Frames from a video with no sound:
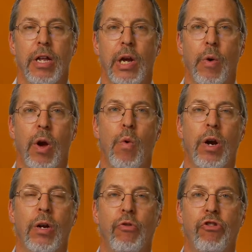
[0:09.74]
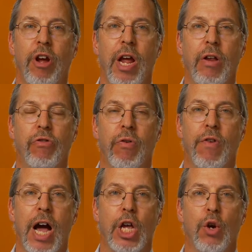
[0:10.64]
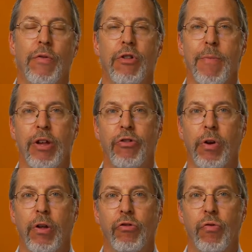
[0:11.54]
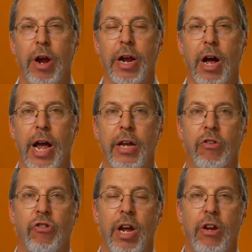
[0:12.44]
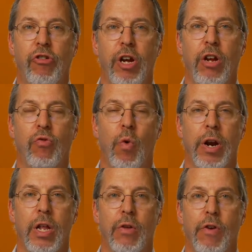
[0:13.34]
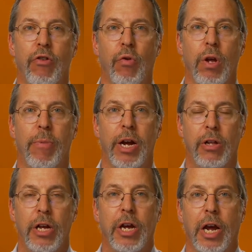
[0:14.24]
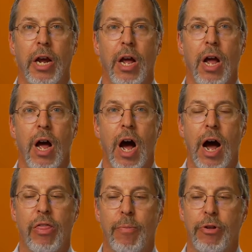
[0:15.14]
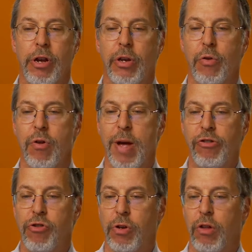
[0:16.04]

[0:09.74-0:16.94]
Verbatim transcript: Now when I want to go change the value of a dimensional constraint, I can change each one individually by clicking on the particular dimensional